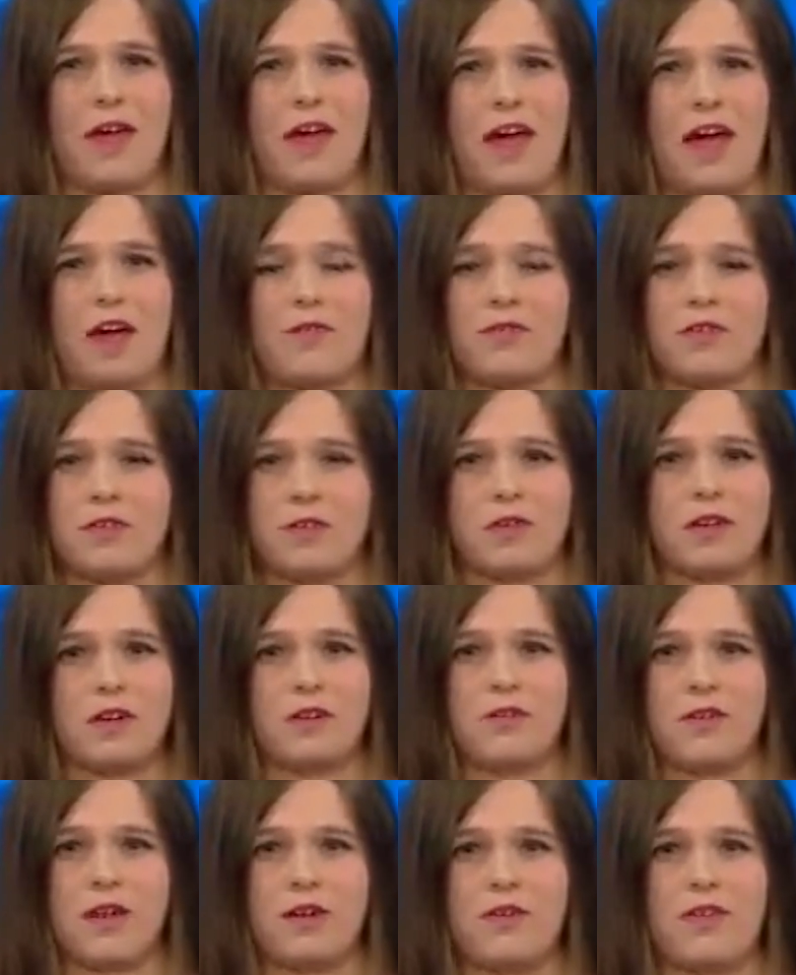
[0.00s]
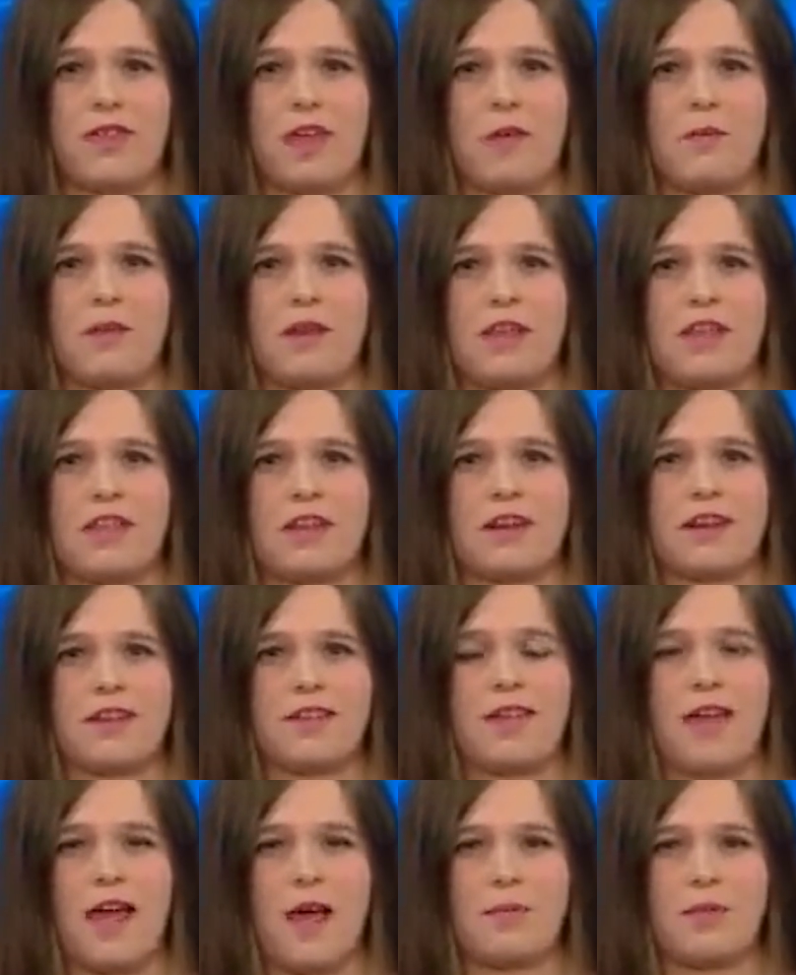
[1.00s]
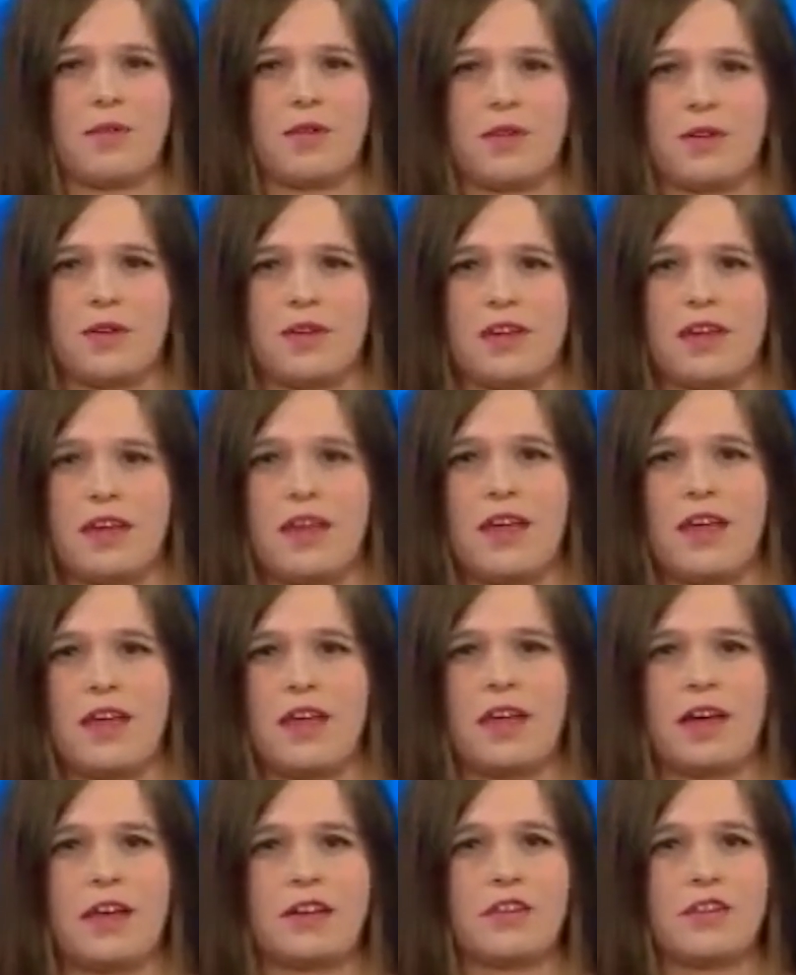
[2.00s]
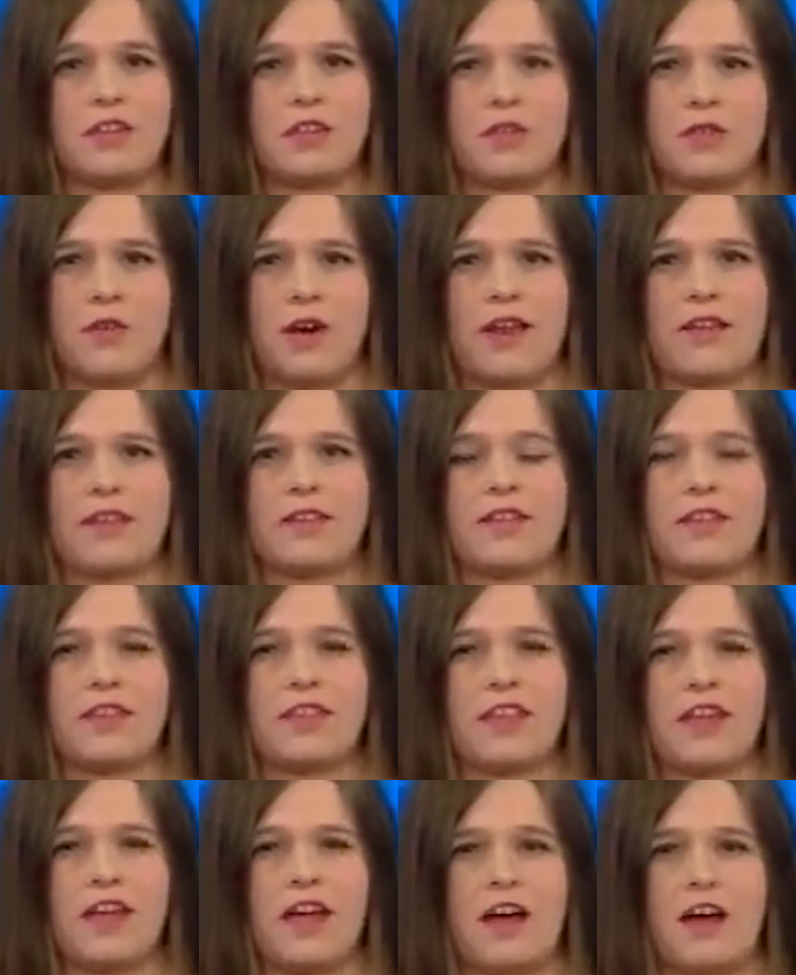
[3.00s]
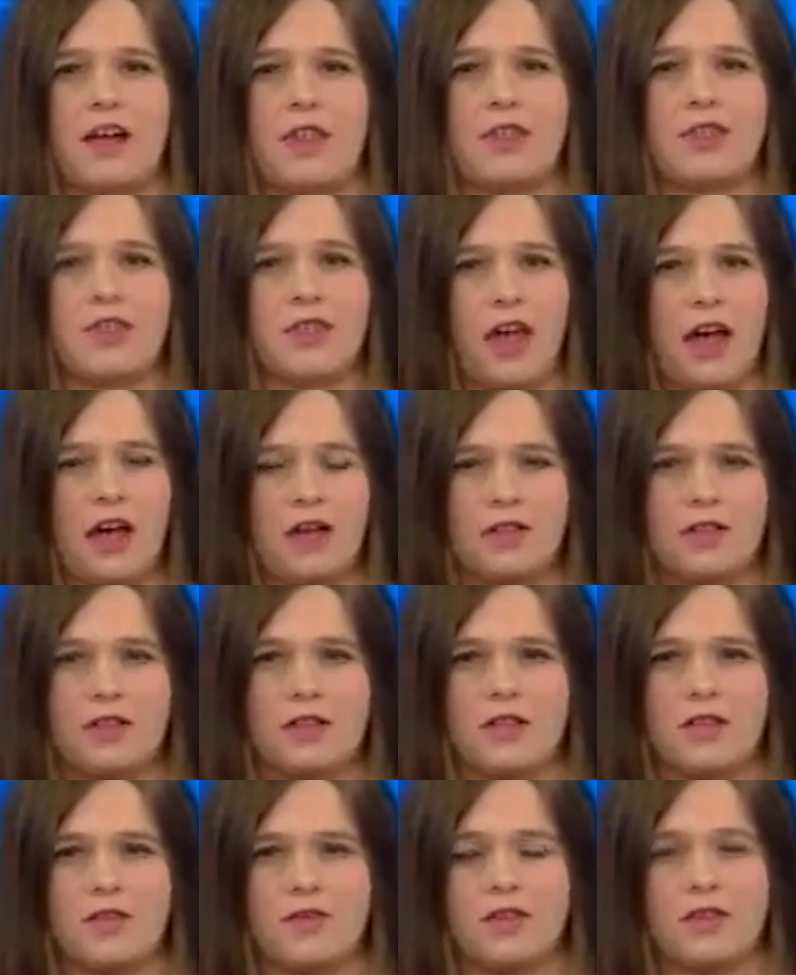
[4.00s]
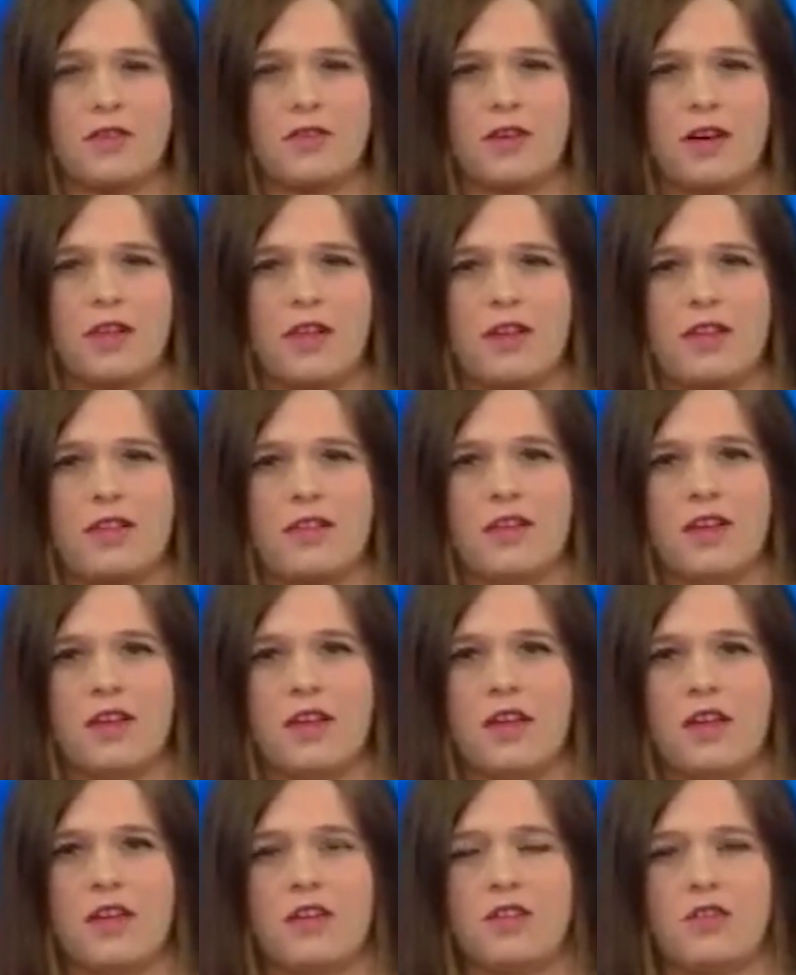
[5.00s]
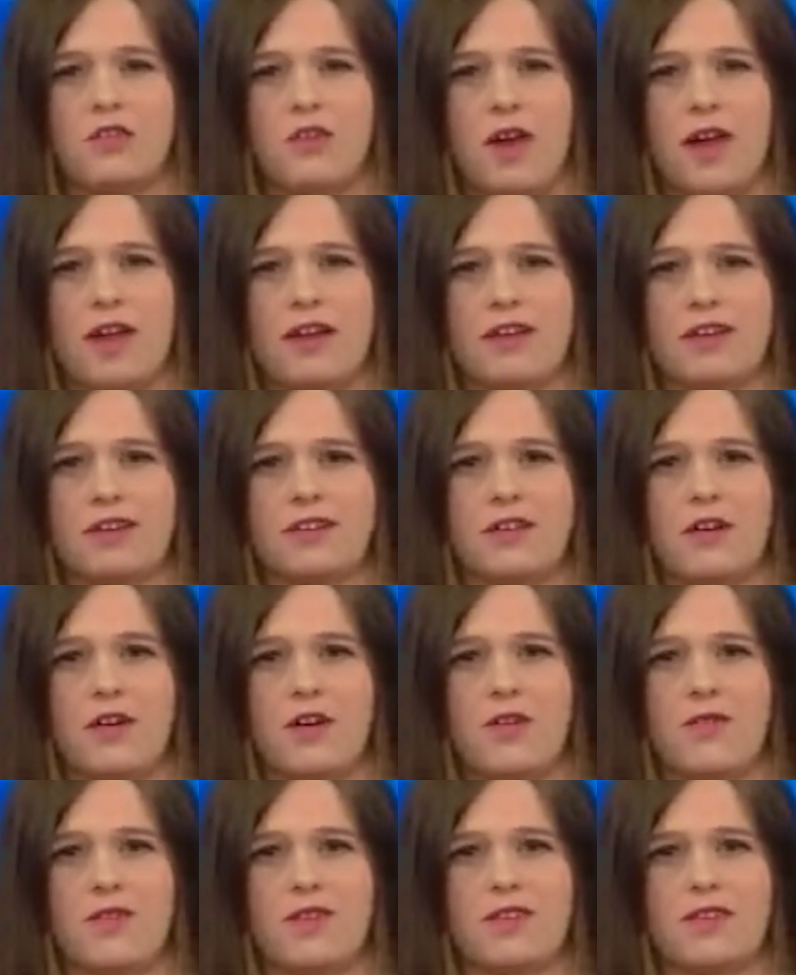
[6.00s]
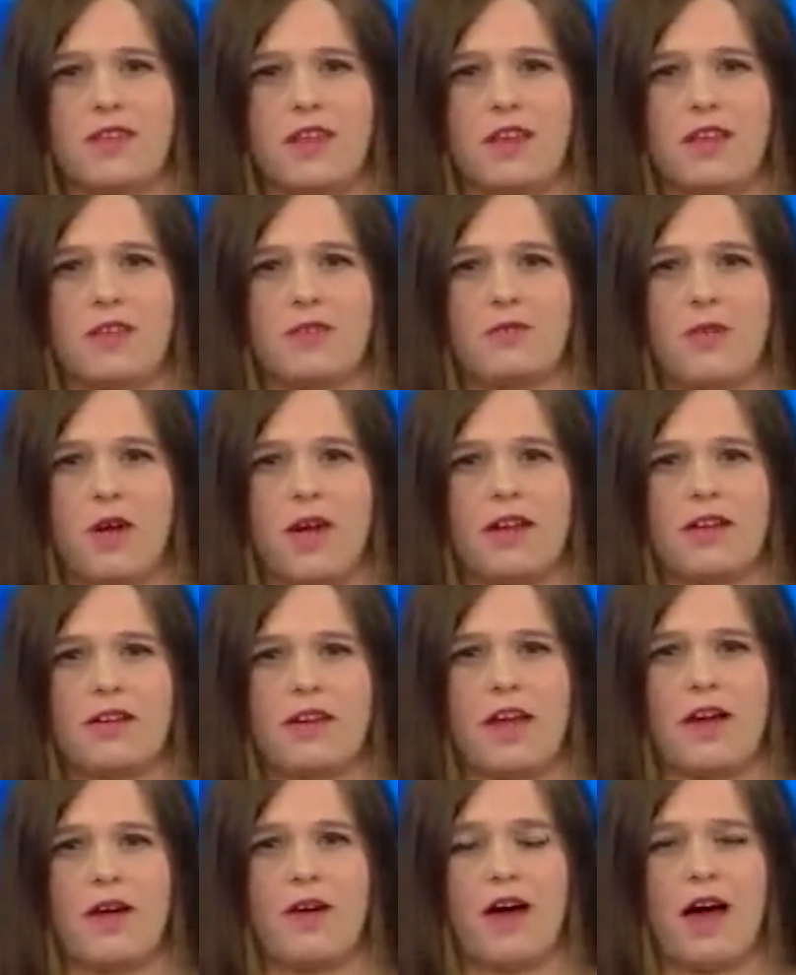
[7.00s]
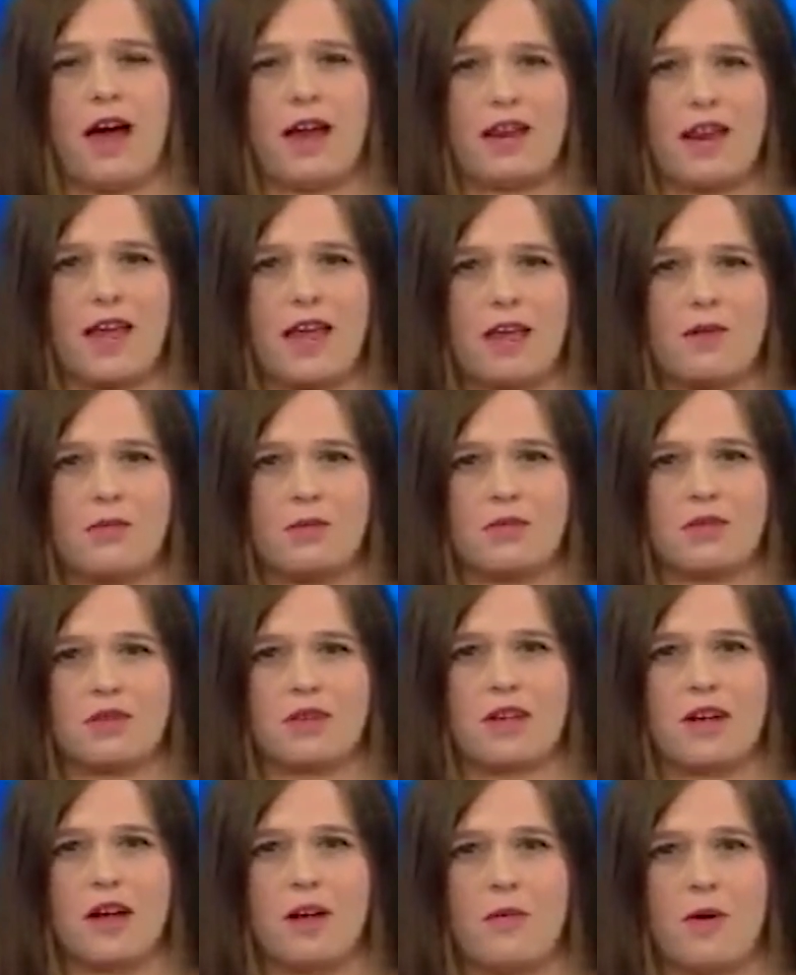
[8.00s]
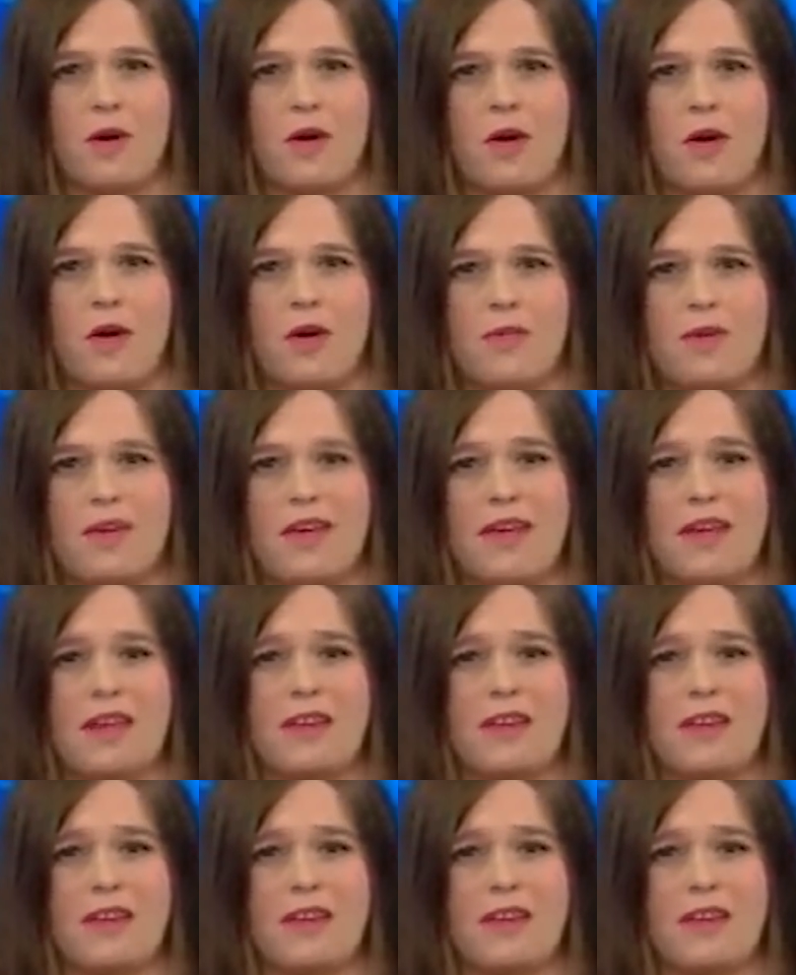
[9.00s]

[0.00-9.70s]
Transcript: I have to agree with Ebony that it's absolutely a disgrace that there are thousands of Australians stranded overseas right now, unable to come home.